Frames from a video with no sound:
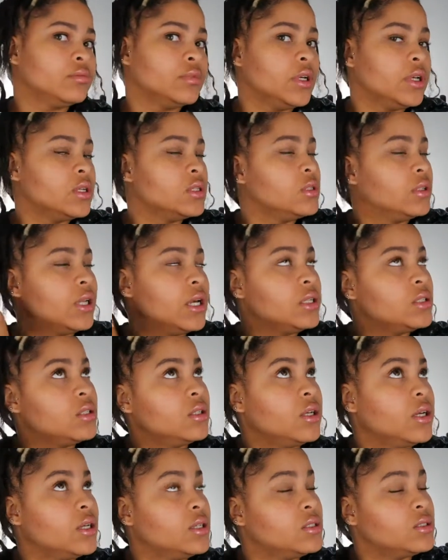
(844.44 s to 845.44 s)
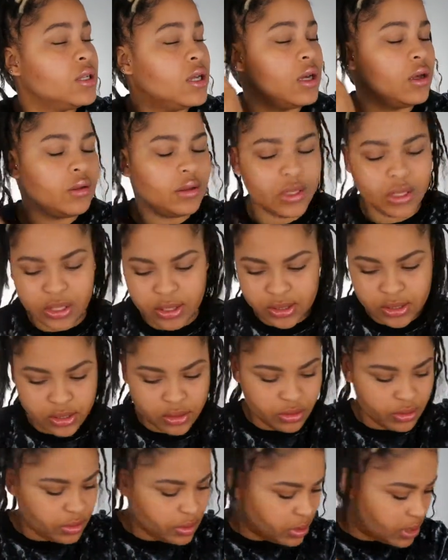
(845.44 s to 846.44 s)
It is a lasting hairstyle. Like I
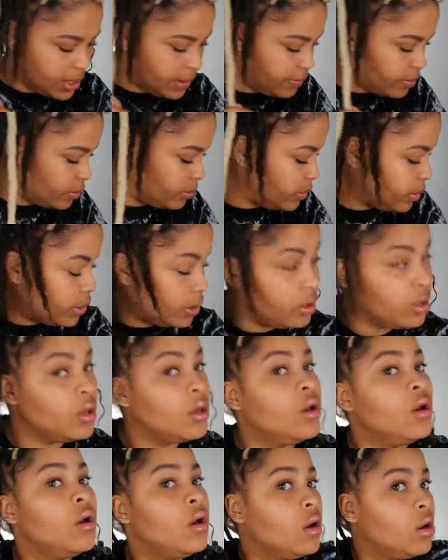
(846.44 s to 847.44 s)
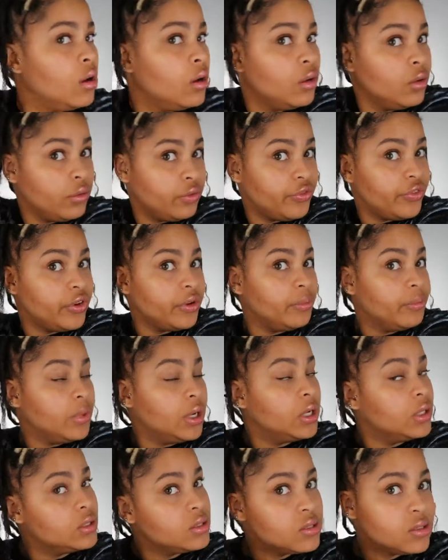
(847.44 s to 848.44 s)
said, you can have them in for
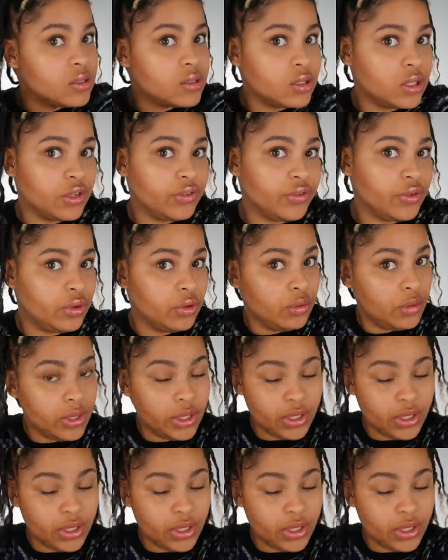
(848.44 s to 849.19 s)
months if you